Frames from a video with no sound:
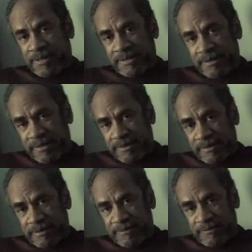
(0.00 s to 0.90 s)
I think
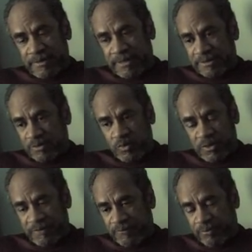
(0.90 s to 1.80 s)
Ray has a
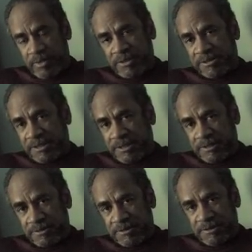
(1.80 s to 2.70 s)
wonderful project
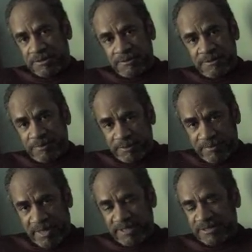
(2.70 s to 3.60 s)
here. She certainly put her
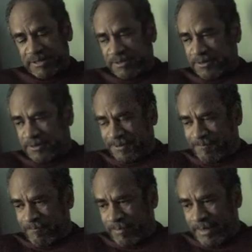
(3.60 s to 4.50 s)
passion into it,
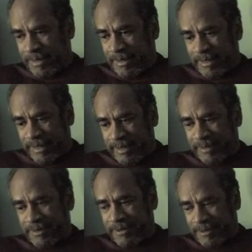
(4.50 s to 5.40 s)

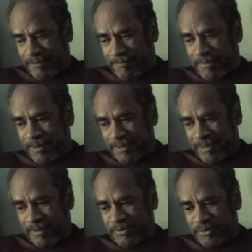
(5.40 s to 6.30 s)
and
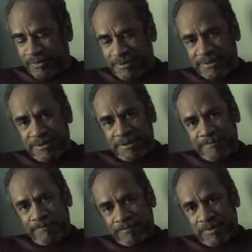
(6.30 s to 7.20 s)
I'm
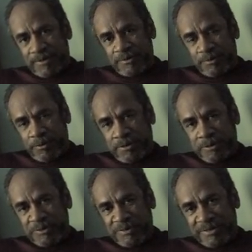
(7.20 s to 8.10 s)
certainly supporting
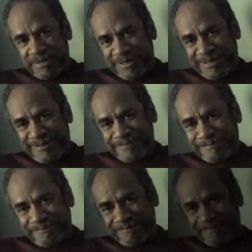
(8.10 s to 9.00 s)
her as best I can.